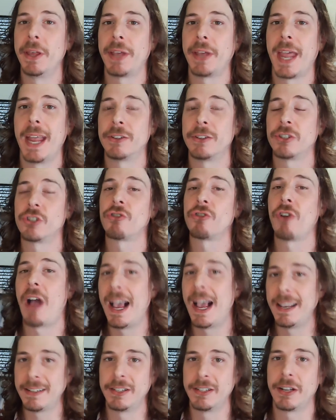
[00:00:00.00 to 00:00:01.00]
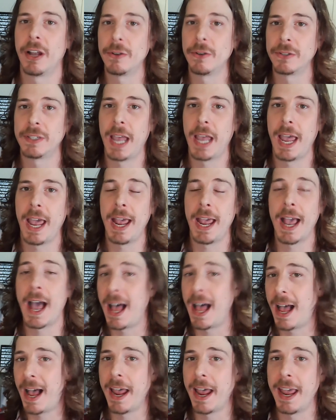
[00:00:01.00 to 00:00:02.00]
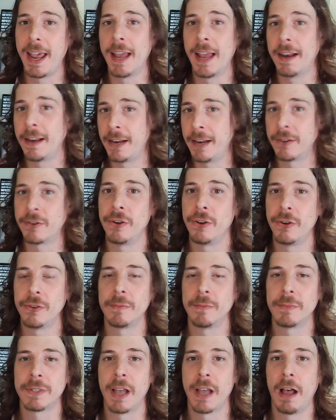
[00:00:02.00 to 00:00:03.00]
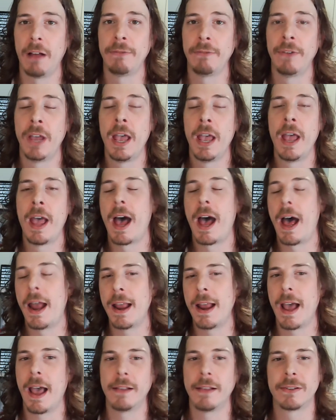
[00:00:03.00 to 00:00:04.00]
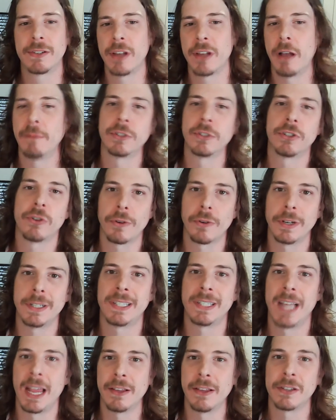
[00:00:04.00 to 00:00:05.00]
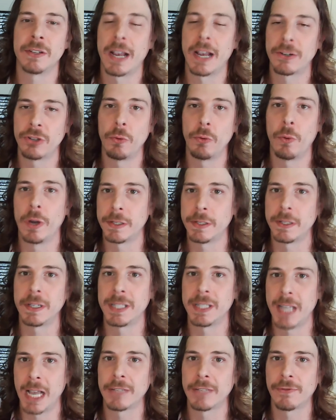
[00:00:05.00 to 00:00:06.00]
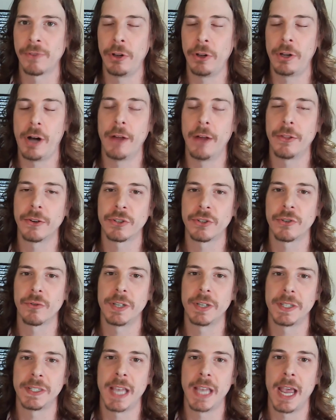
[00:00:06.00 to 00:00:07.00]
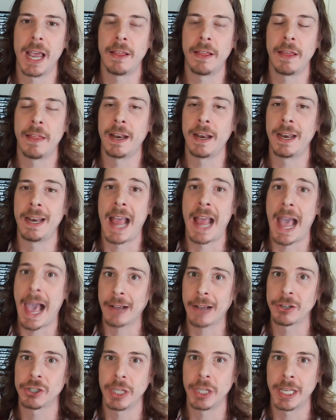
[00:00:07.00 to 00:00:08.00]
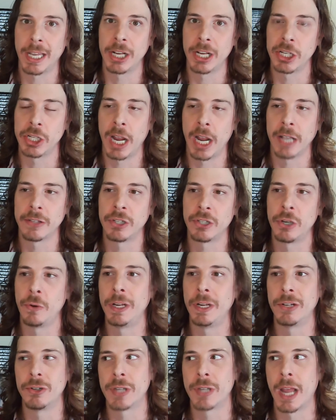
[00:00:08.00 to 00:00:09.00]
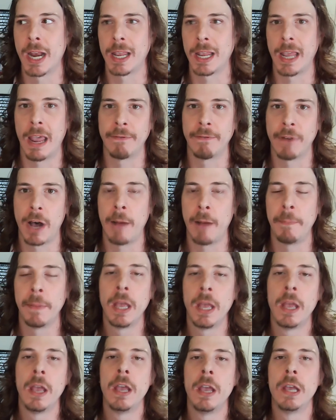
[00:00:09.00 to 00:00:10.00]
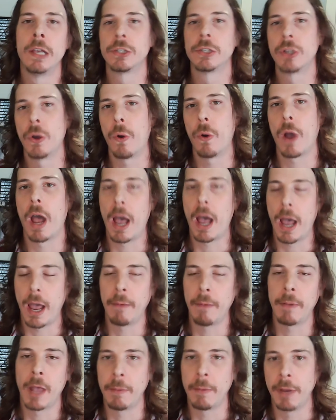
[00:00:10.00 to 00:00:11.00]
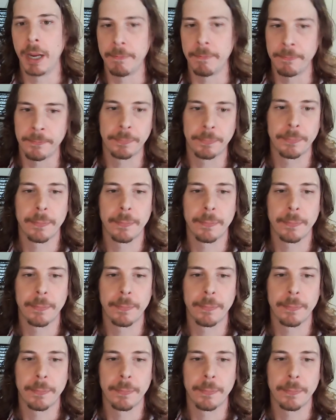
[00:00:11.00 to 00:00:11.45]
Gates tries to go say hi and introduce himself. And some stories say this actually was successful. Other stories say that they didn't actually get a chance to, and he just kind of gave up. So, I mean,